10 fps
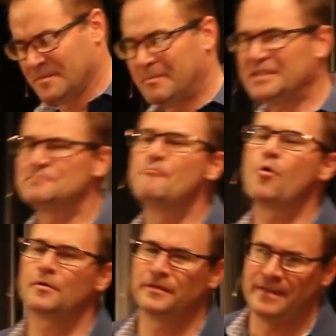But it's
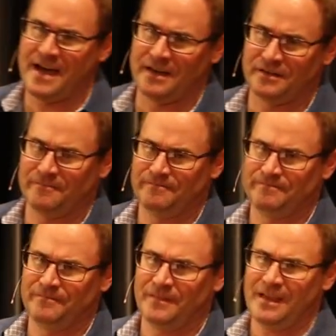more than that.
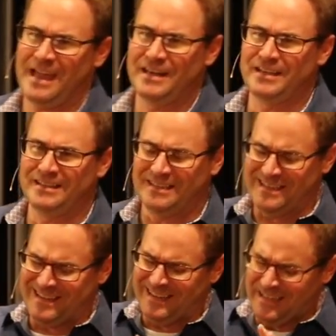In
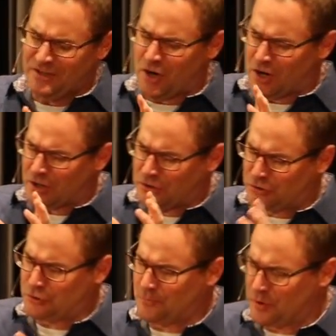our
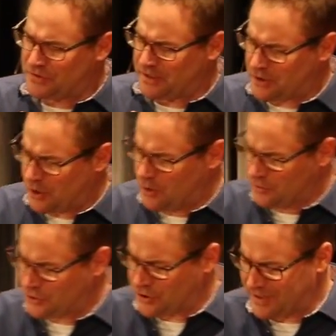consumeristic
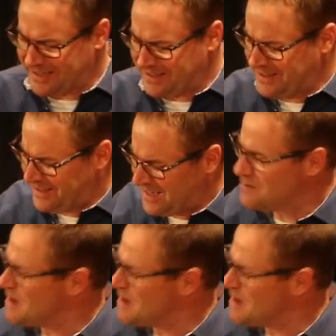culture, it